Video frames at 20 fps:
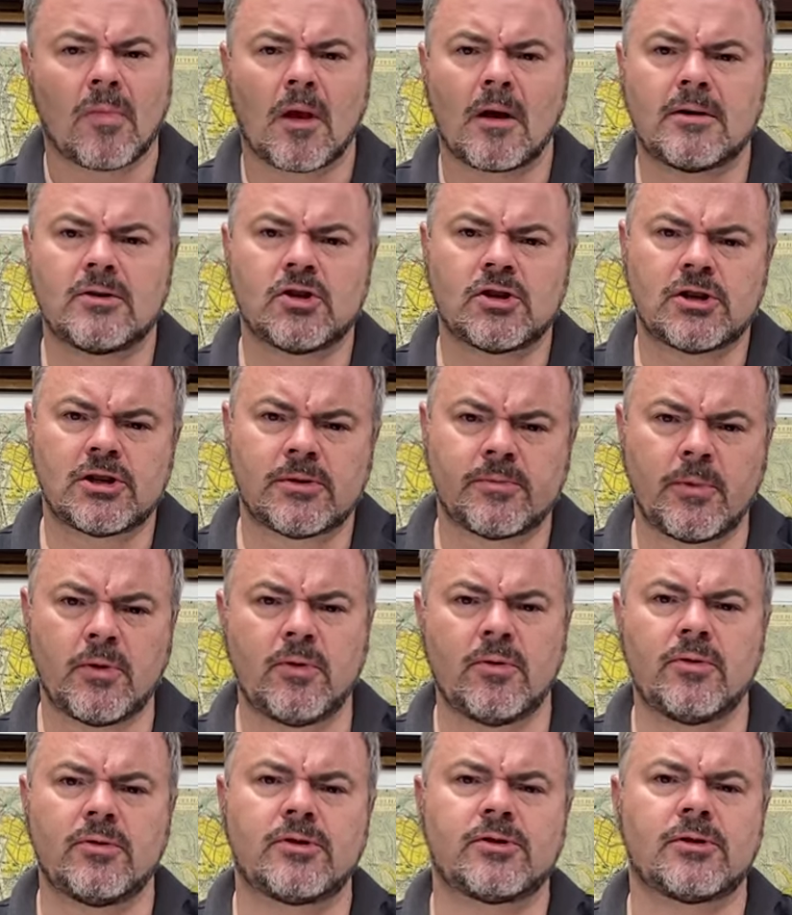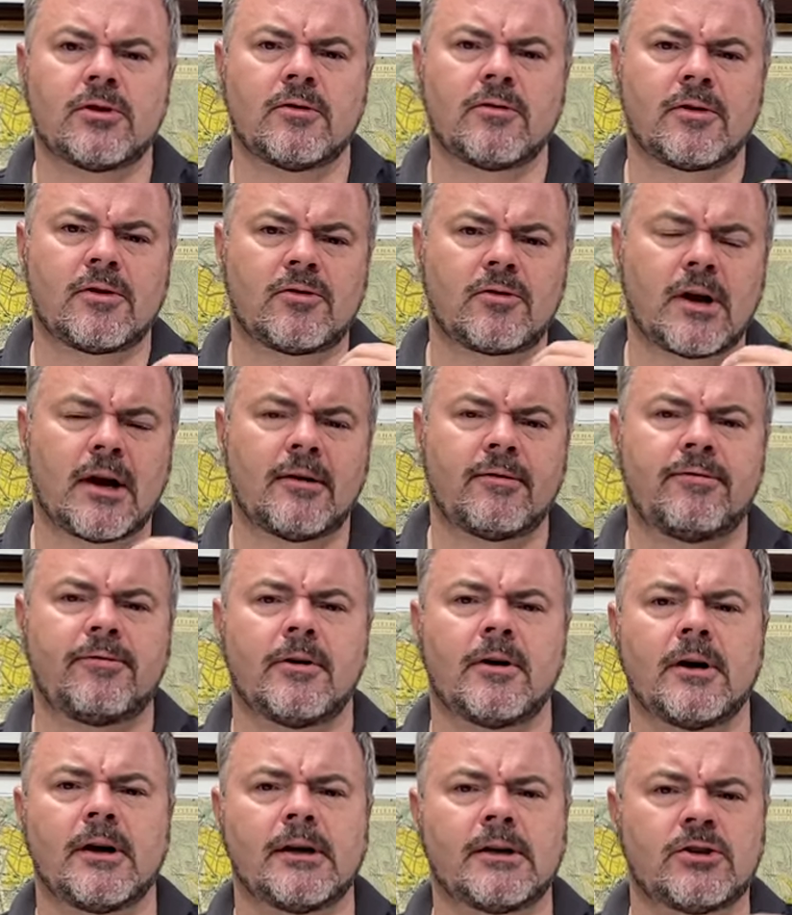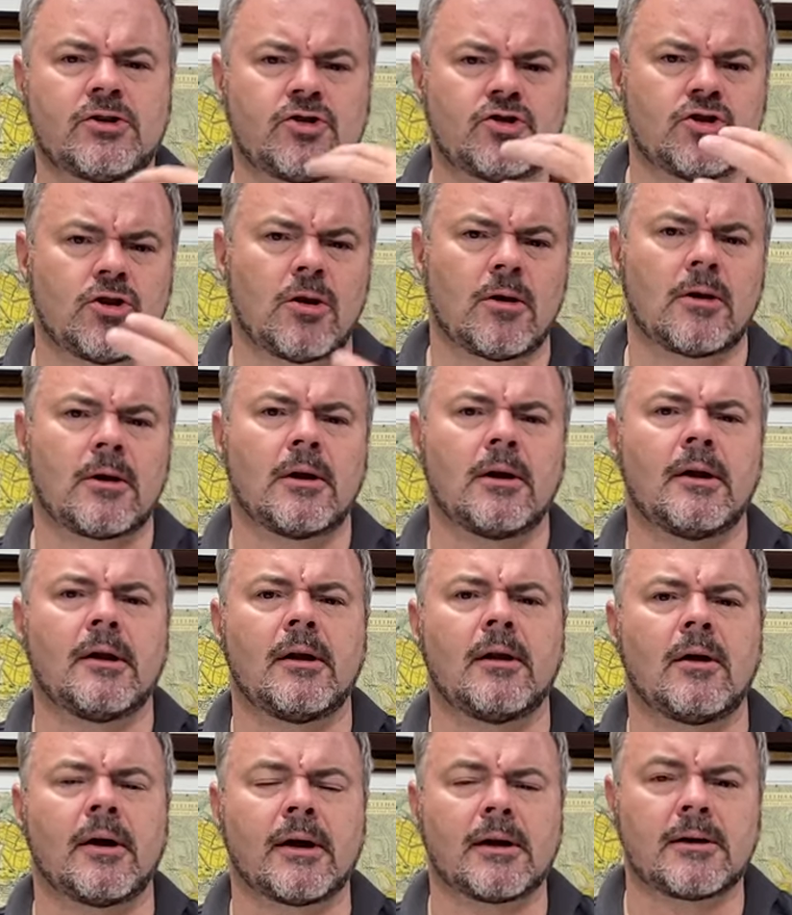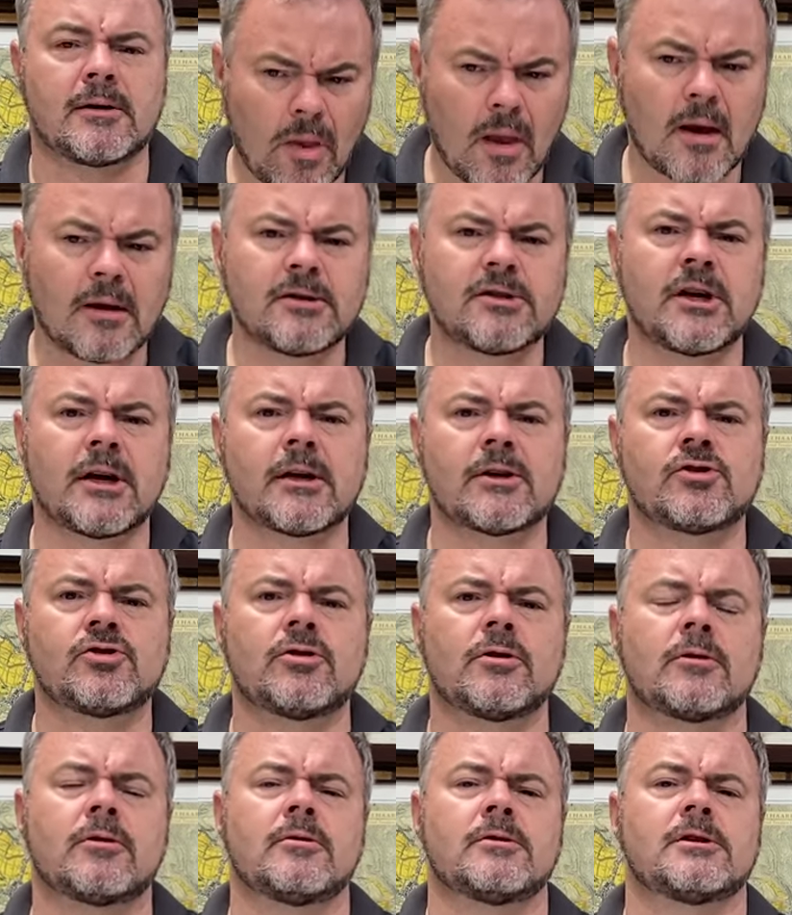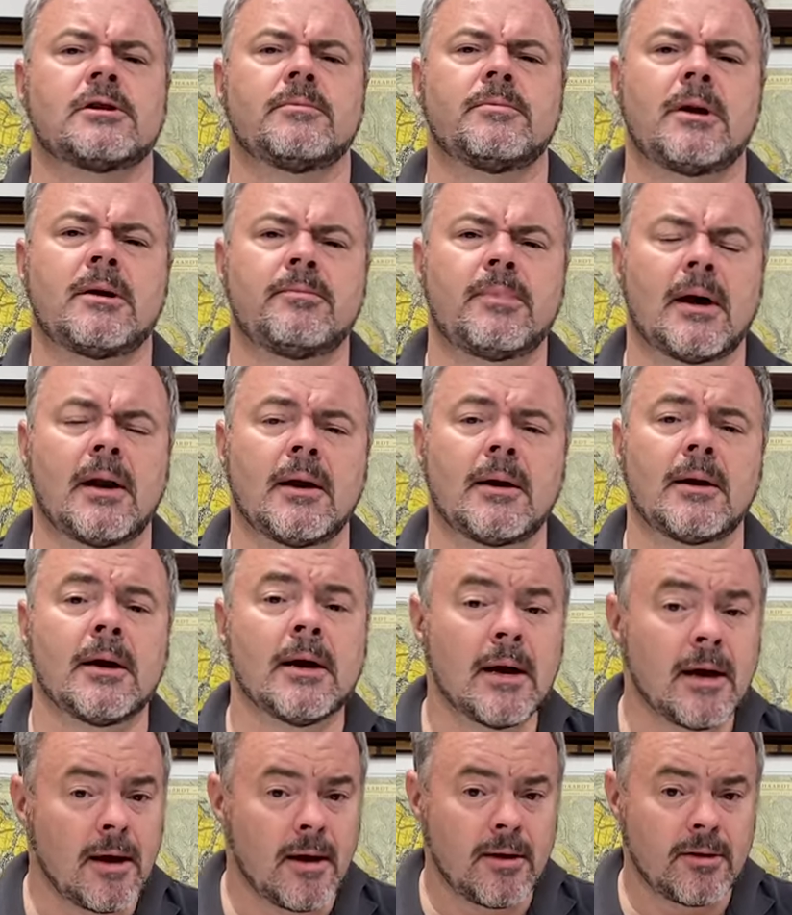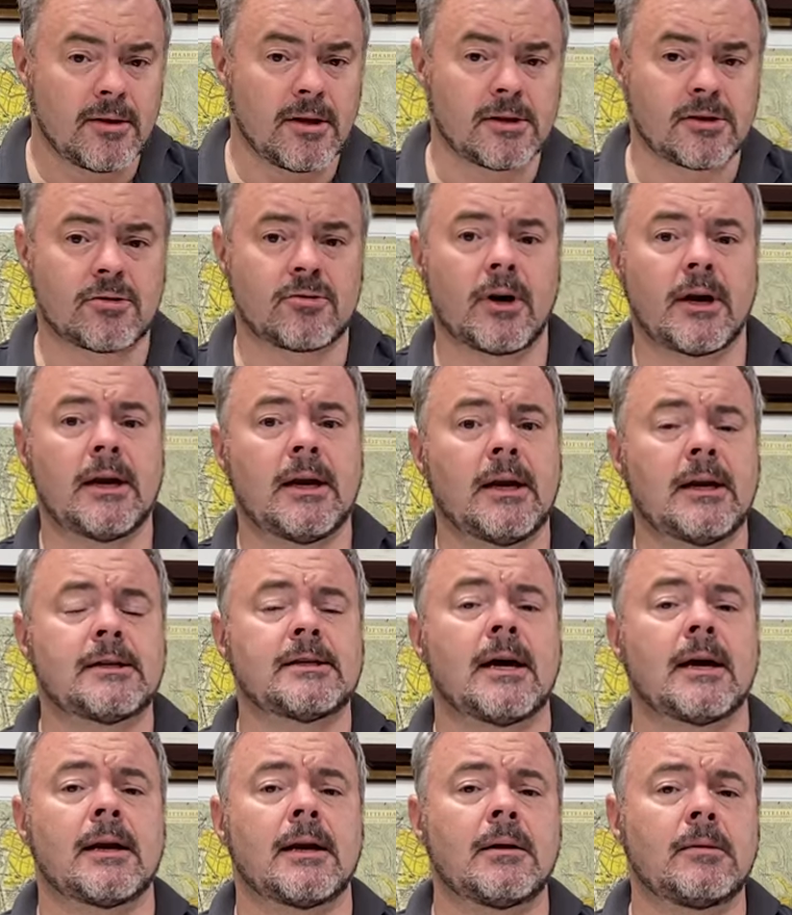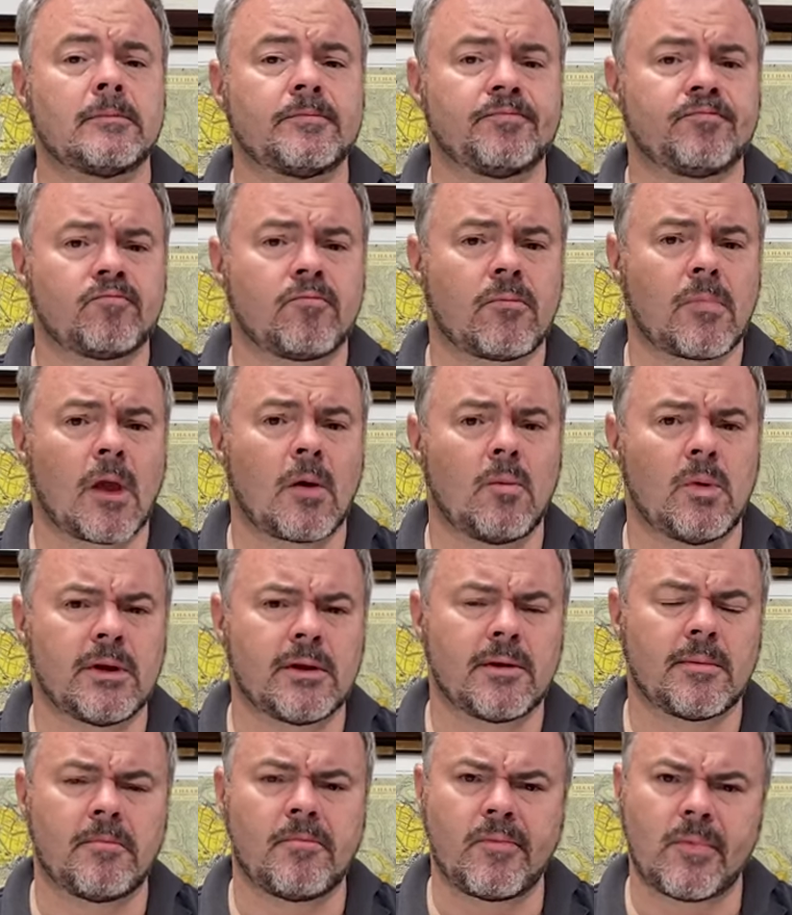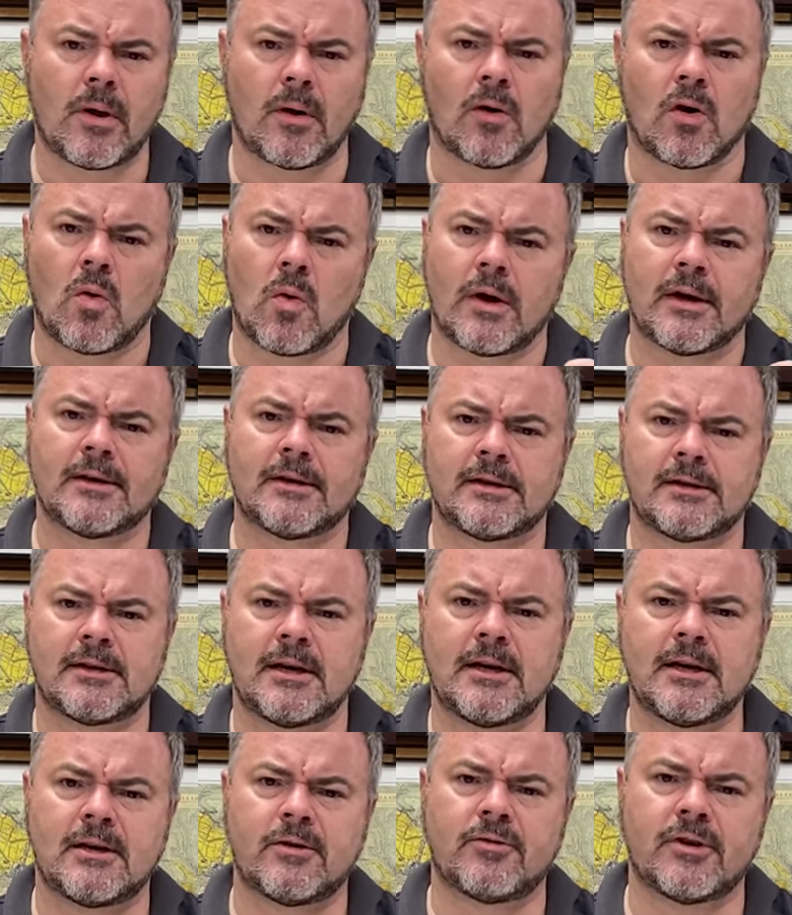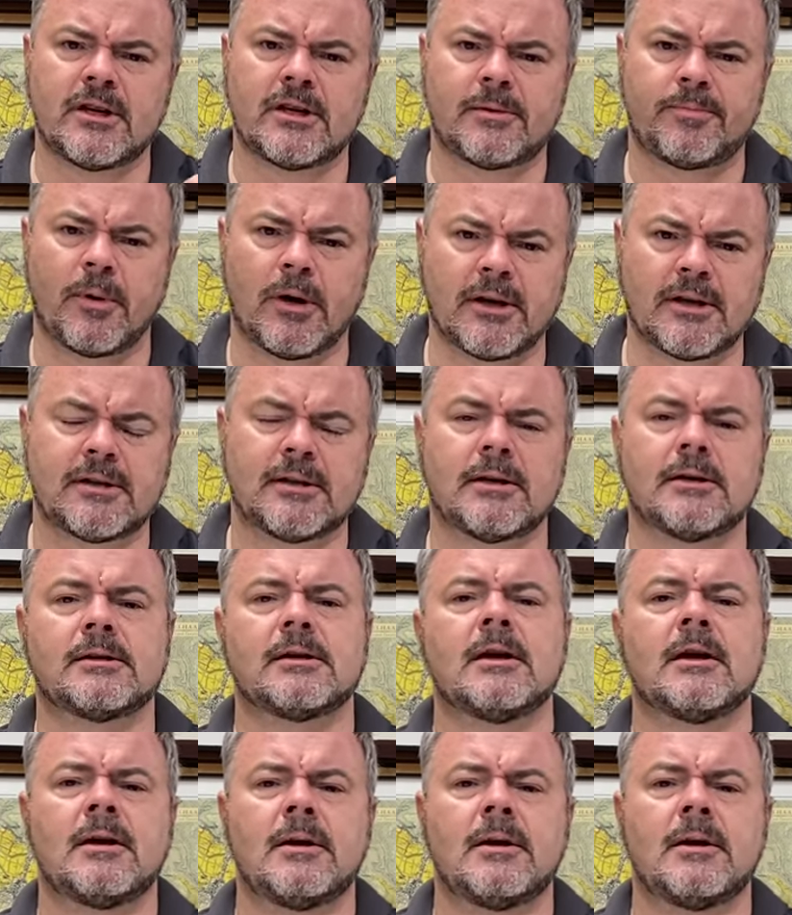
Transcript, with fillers: There's a smooth sort of graphite chocolate-like texture across the mid palate. There's grainy tannin with you know quite cedary spices